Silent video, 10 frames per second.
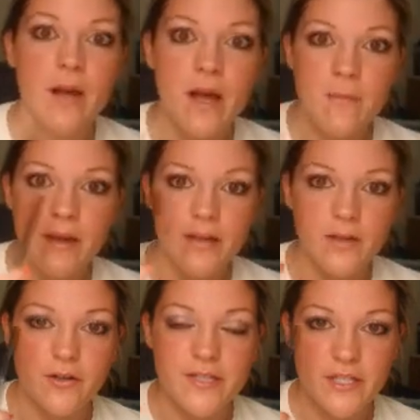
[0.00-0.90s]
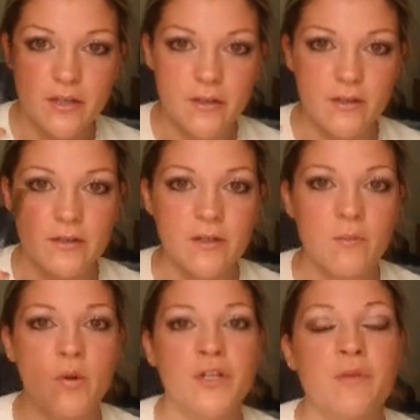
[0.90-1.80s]
make your crease color a little
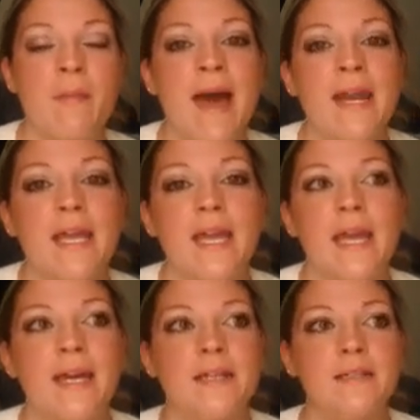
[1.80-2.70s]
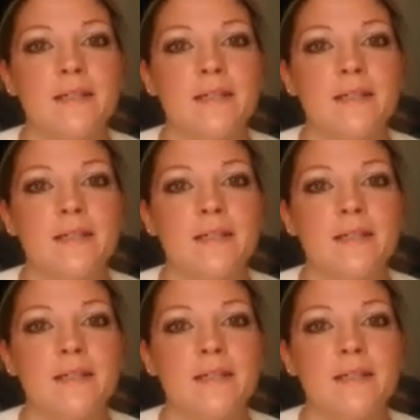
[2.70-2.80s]
more dramatic, and